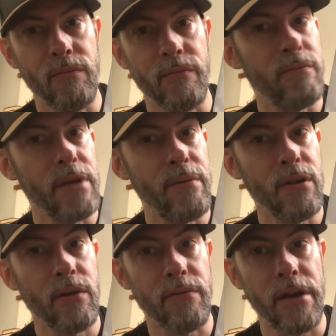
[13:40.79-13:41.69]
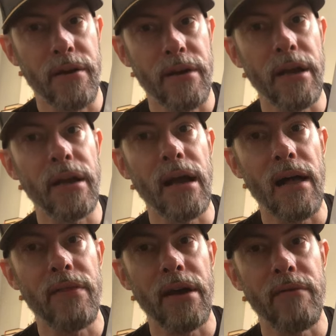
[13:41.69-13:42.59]
maybe the only record I
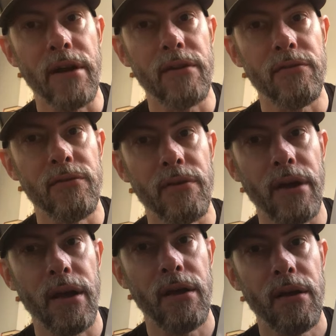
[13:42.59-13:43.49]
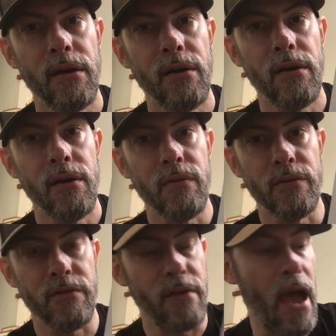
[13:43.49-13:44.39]
got that Record Store Day
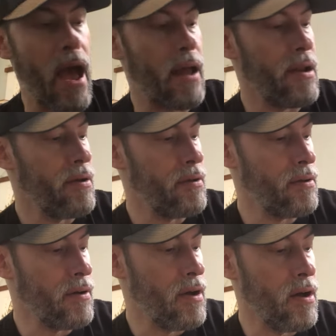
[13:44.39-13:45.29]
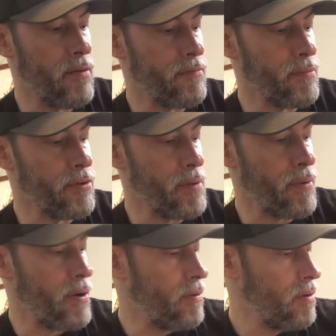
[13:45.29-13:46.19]
was that from
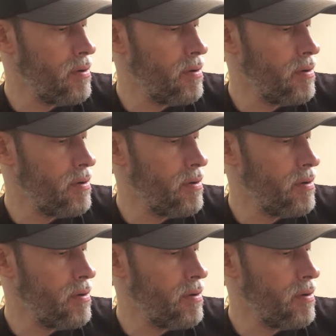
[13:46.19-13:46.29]
Repo.